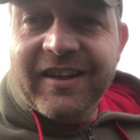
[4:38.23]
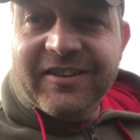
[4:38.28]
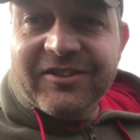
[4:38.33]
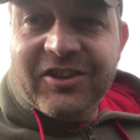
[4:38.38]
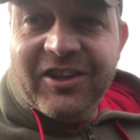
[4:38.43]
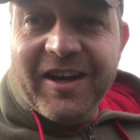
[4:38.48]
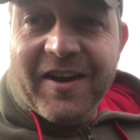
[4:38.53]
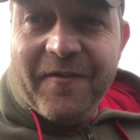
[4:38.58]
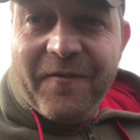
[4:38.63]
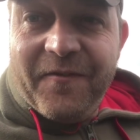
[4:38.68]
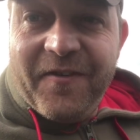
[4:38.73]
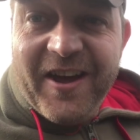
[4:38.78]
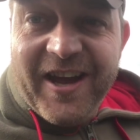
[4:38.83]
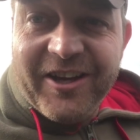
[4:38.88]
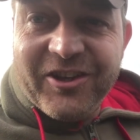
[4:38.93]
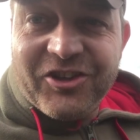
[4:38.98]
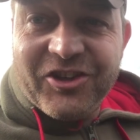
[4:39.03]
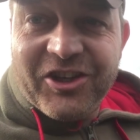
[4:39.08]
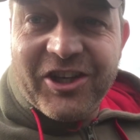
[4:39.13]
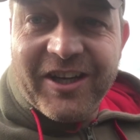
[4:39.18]
actually a
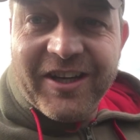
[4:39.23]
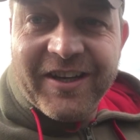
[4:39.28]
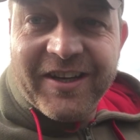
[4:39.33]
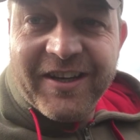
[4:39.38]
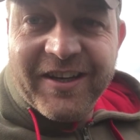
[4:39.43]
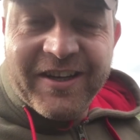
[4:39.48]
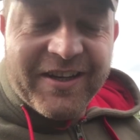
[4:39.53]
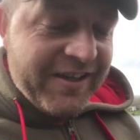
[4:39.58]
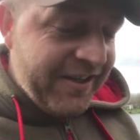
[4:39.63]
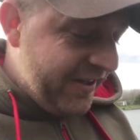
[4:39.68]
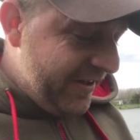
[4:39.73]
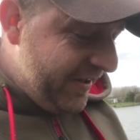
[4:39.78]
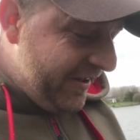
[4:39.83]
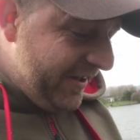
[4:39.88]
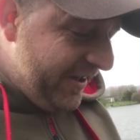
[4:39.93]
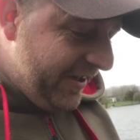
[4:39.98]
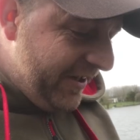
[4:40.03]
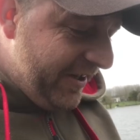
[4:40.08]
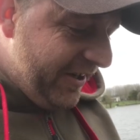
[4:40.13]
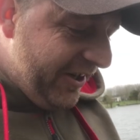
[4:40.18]
fish
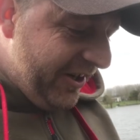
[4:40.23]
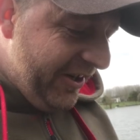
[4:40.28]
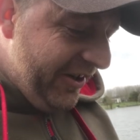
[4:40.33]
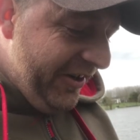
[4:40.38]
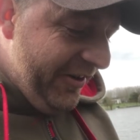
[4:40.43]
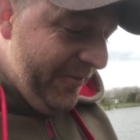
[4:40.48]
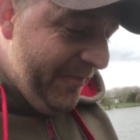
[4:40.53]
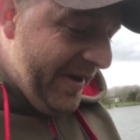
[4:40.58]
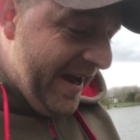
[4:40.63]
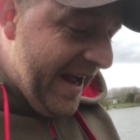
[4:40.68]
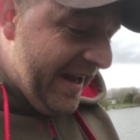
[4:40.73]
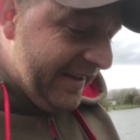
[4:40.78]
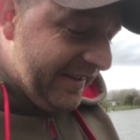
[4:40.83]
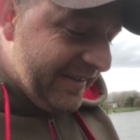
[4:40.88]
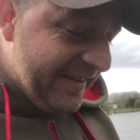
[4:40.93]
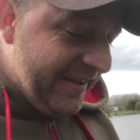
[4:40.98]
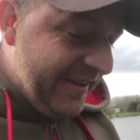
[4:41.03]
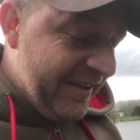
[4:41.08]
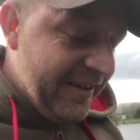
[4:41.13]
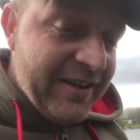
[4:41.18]
on the
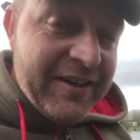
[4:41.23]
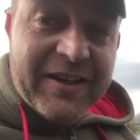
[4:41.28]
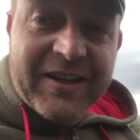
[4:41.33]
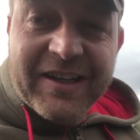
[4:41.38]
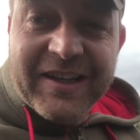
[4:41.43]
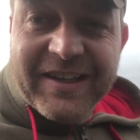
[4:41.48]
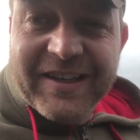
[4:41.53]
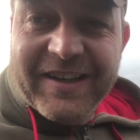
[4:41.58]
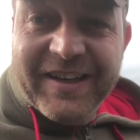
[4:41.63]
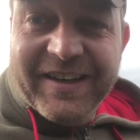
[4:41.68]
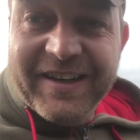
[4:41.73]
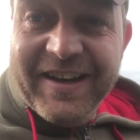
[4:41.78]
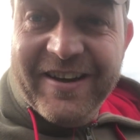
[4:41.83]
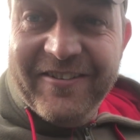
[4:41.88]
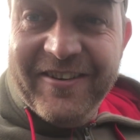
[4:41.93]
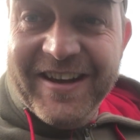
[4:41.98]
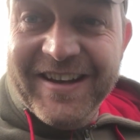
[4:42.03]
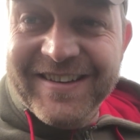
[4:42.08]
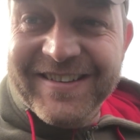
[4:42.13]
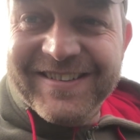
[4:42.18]
mat.
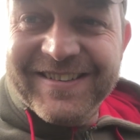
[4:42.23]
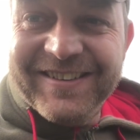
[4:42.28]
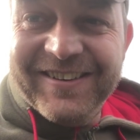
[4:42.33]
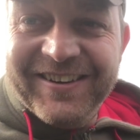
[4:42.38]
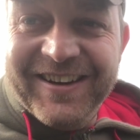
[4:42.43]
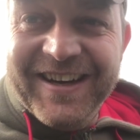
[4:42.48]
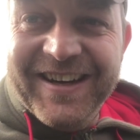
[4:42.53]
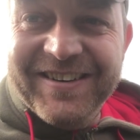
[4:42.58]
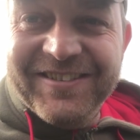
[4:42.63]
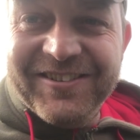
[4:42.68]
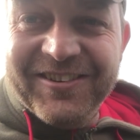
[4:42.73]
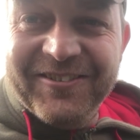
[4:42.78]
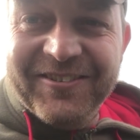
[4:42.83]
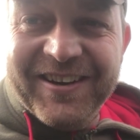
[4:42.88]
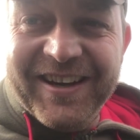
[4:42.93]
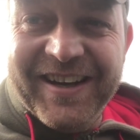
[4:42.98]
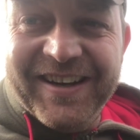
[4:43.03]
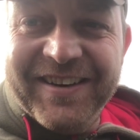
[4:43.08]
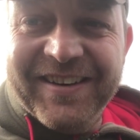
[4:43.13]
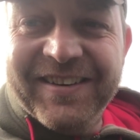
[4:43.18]
There is. I ain't
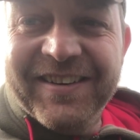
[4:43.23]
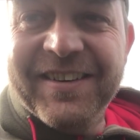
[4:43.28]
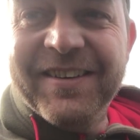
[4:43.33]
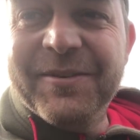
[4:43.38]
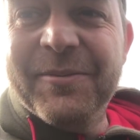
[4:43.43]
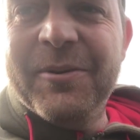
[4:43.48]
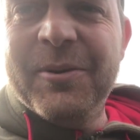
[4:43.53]
joking.